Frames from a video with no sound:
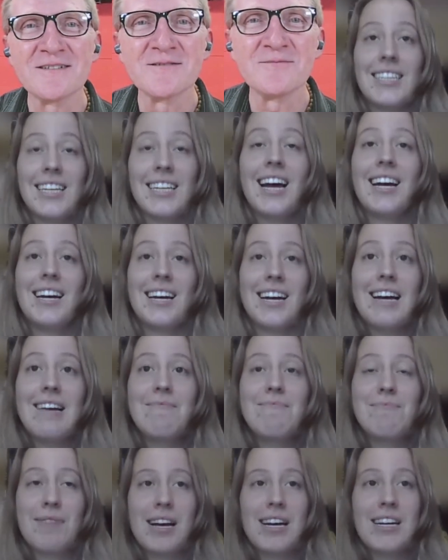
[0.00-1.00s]
Yeah,
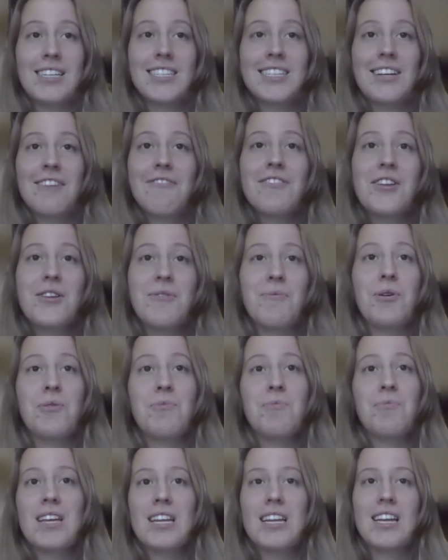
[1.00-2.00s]
I'm uh, Stephanie
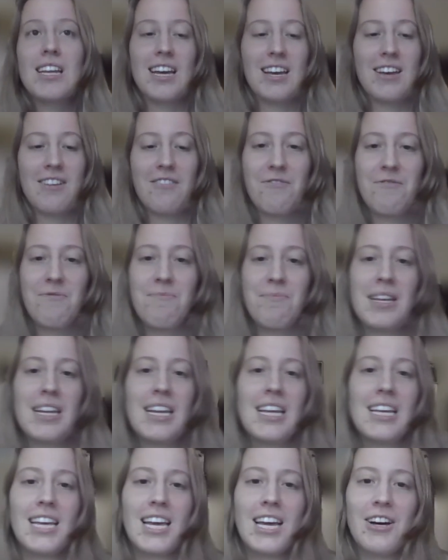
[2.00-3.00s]
Woodman. I've been
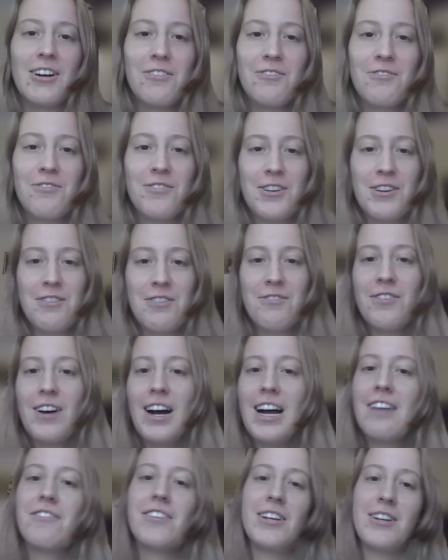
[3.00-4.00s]
at Yale for
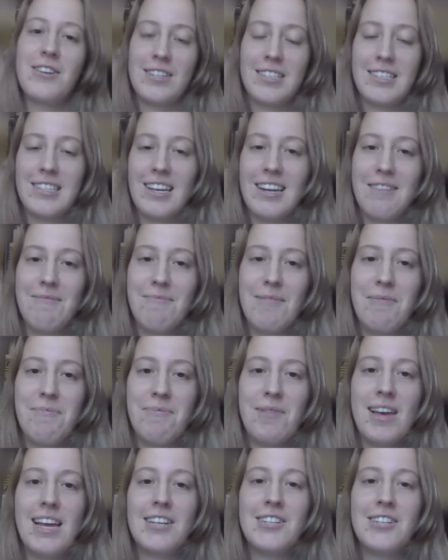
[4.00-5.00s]
five years getting my
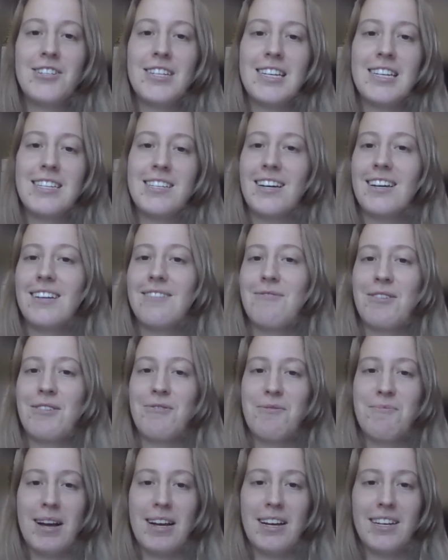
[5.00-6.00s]
PhD done with
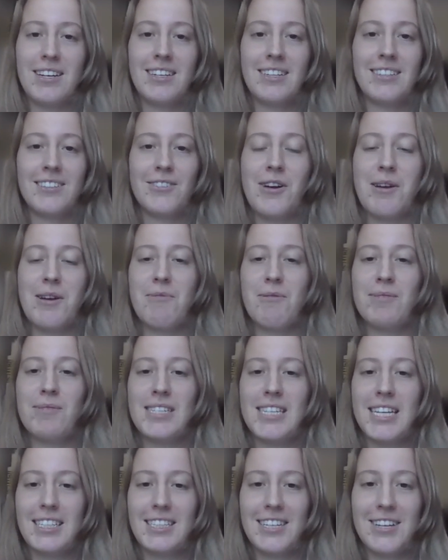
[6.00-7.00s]
Rebecca Kramer
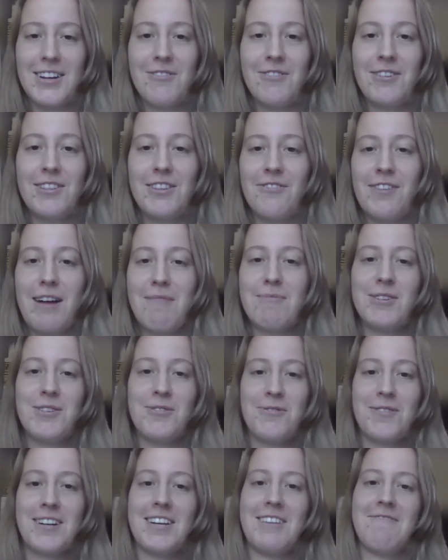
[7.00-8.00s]
Bottiglio in the
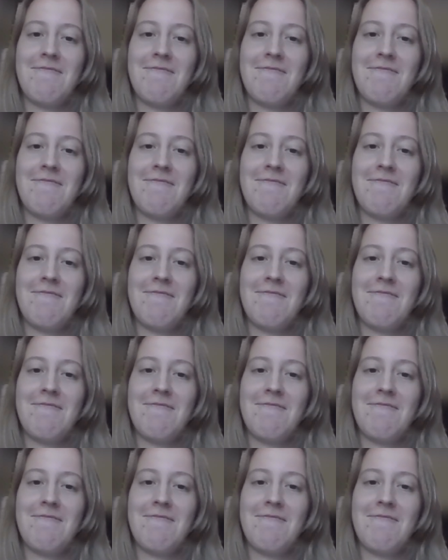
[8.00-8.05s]
Faboratory.